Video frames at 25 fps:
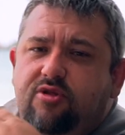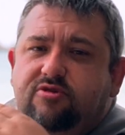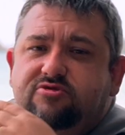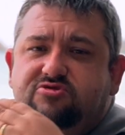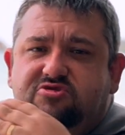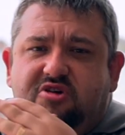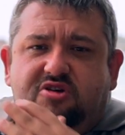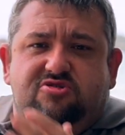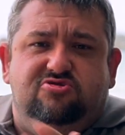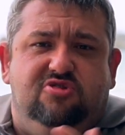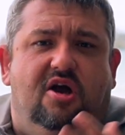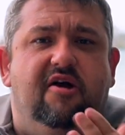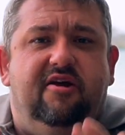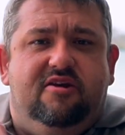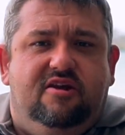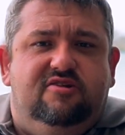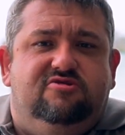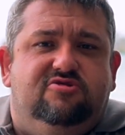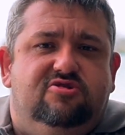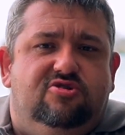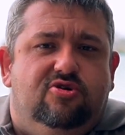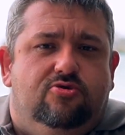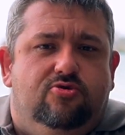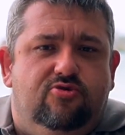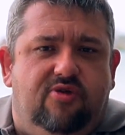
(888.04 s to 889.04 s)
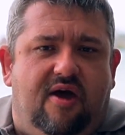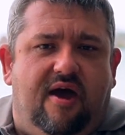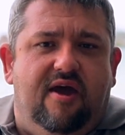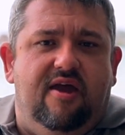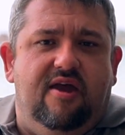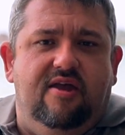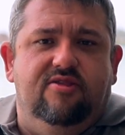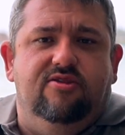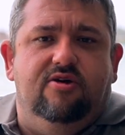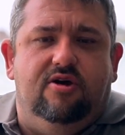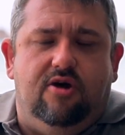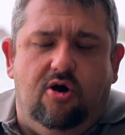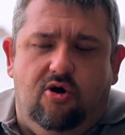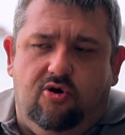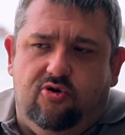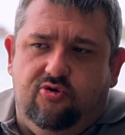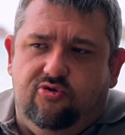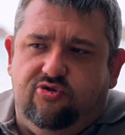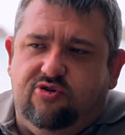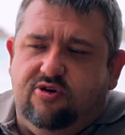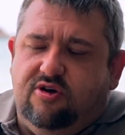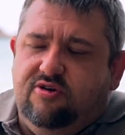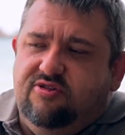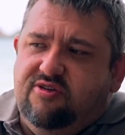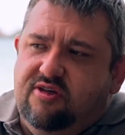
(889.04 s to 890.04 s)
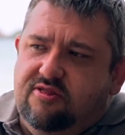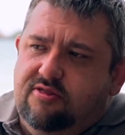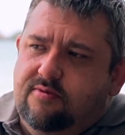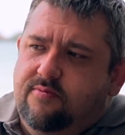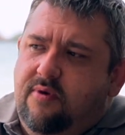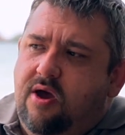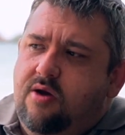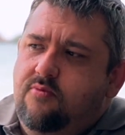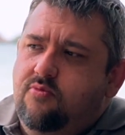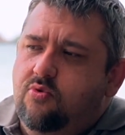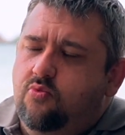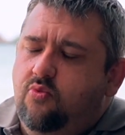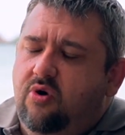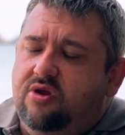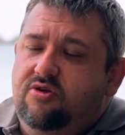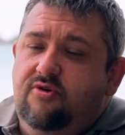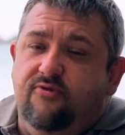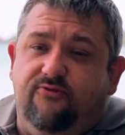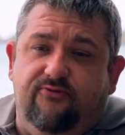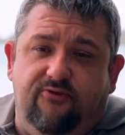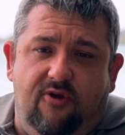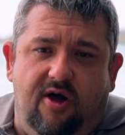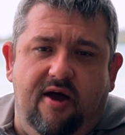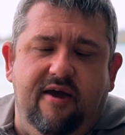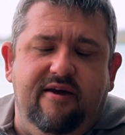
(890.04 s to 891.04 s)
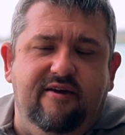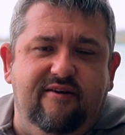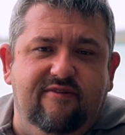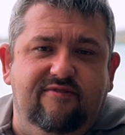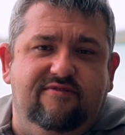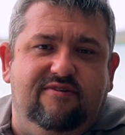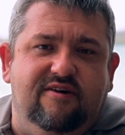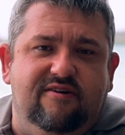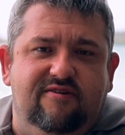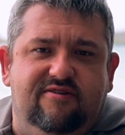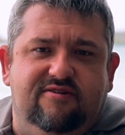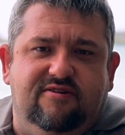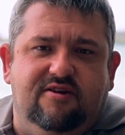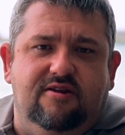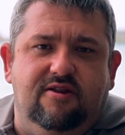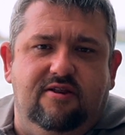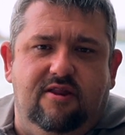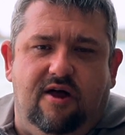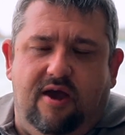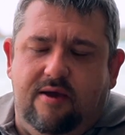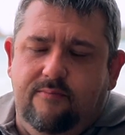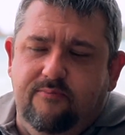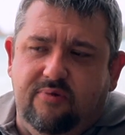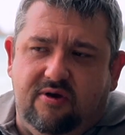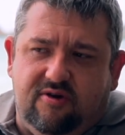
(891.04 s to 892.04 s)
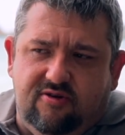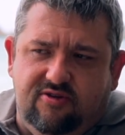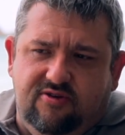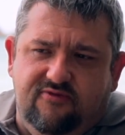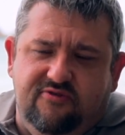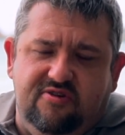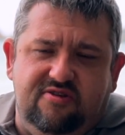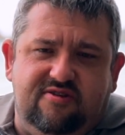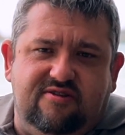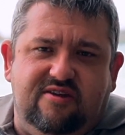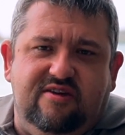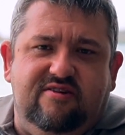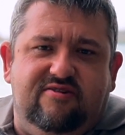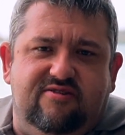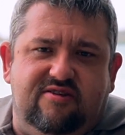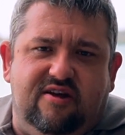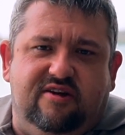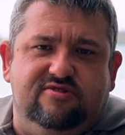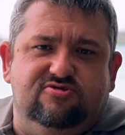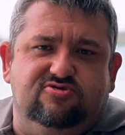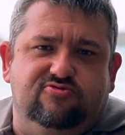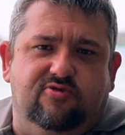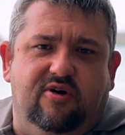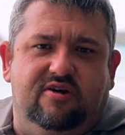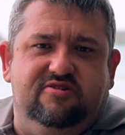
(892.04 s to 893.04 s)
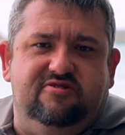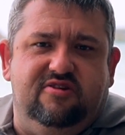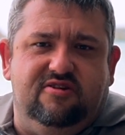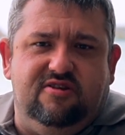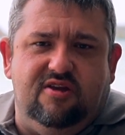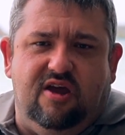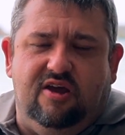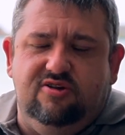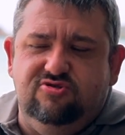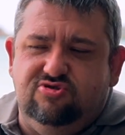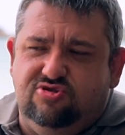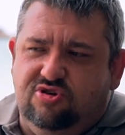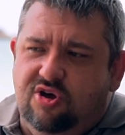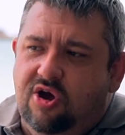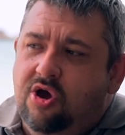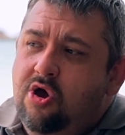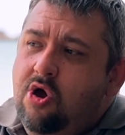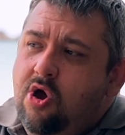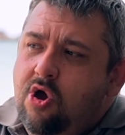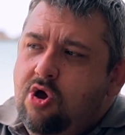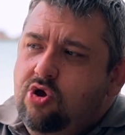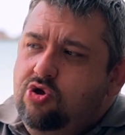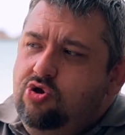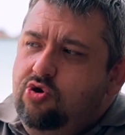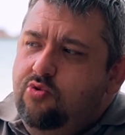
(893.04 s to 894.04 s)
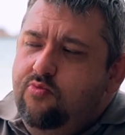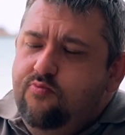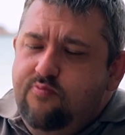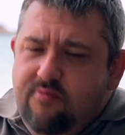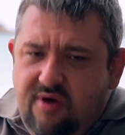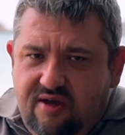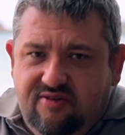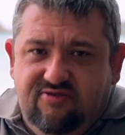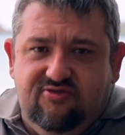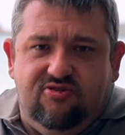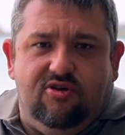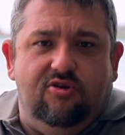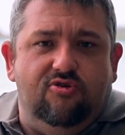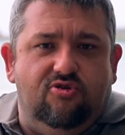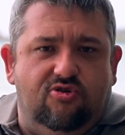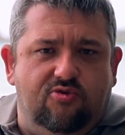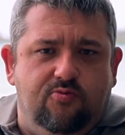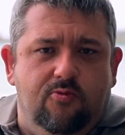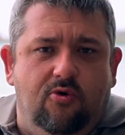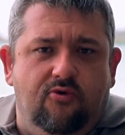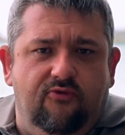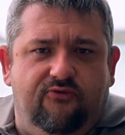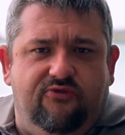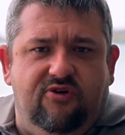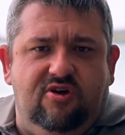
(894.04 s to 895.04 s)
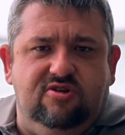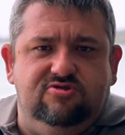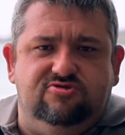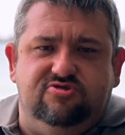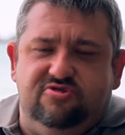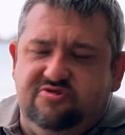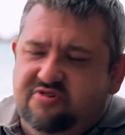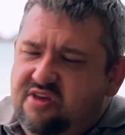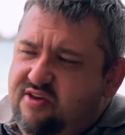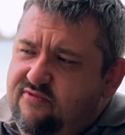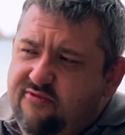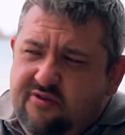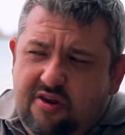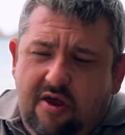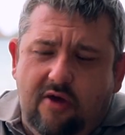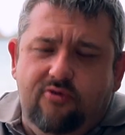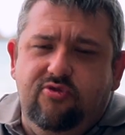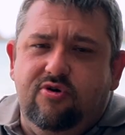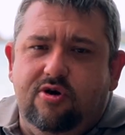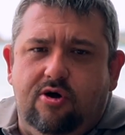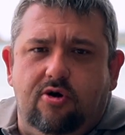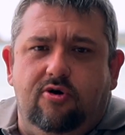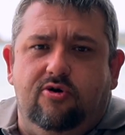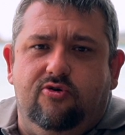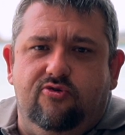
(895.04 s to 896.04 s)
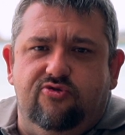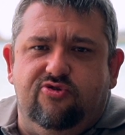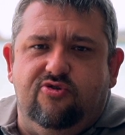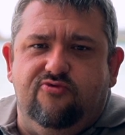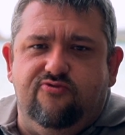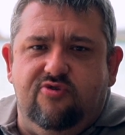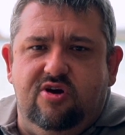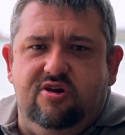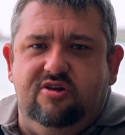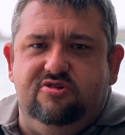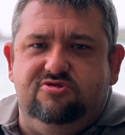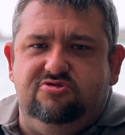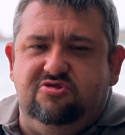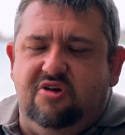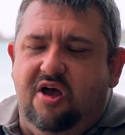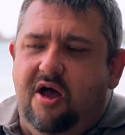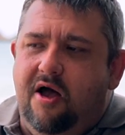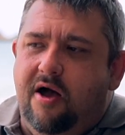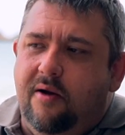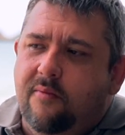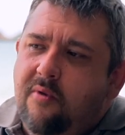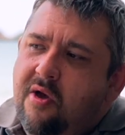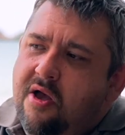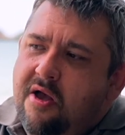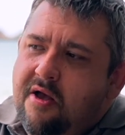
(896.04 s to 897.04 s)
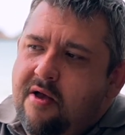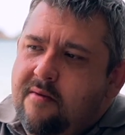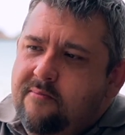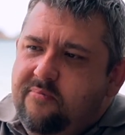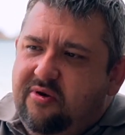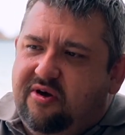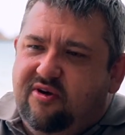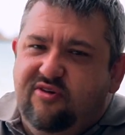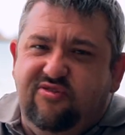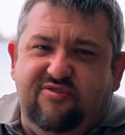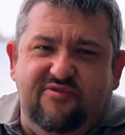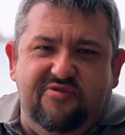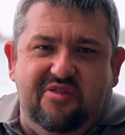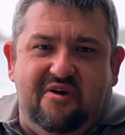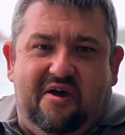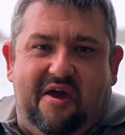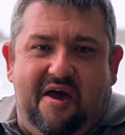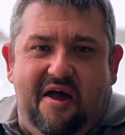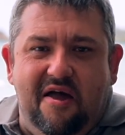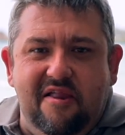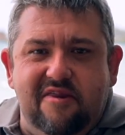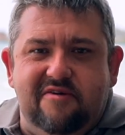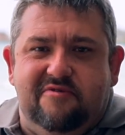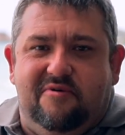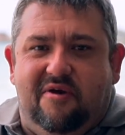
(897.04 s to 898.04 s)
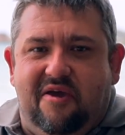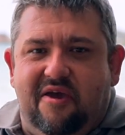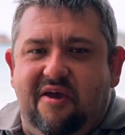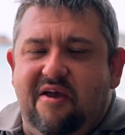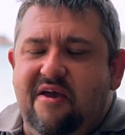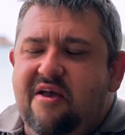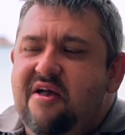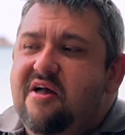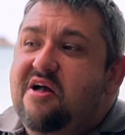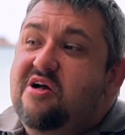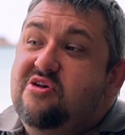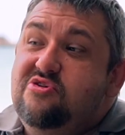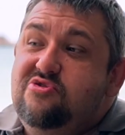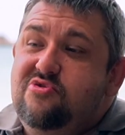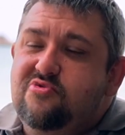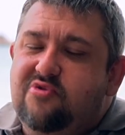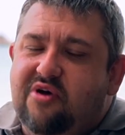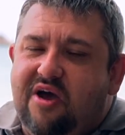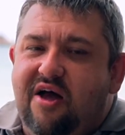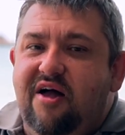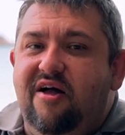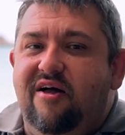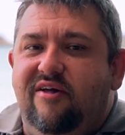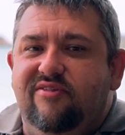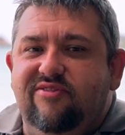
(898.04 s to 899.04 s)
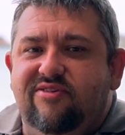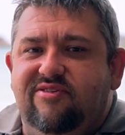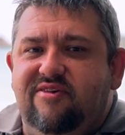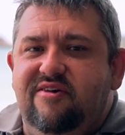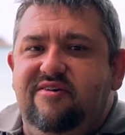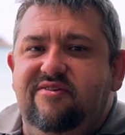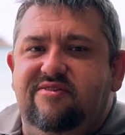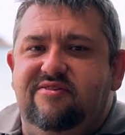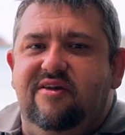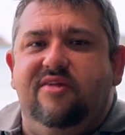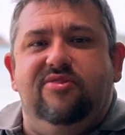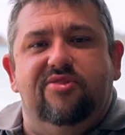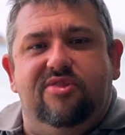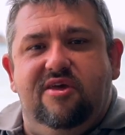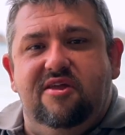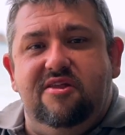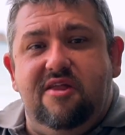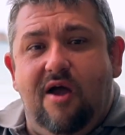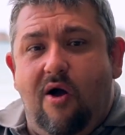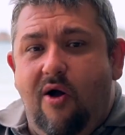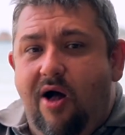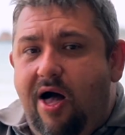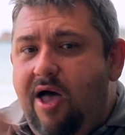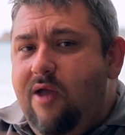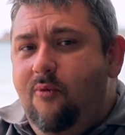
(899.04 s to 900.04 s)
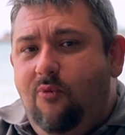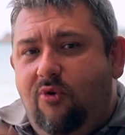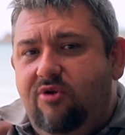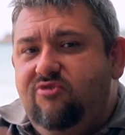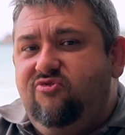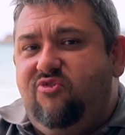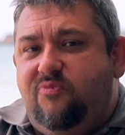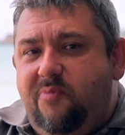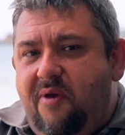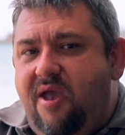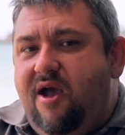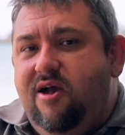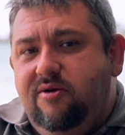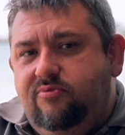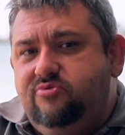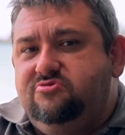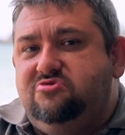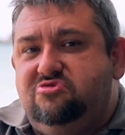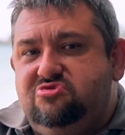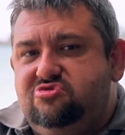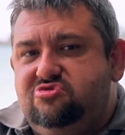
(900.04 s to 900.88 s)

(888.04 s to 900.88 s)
DJI need to do that in the goggles, because at the moment when you're flying in decinelite, because of its desaturated nature, you miss small features. Even though the goggles are really sharp, because of the colouring, you can't see something. Now, I want to be able to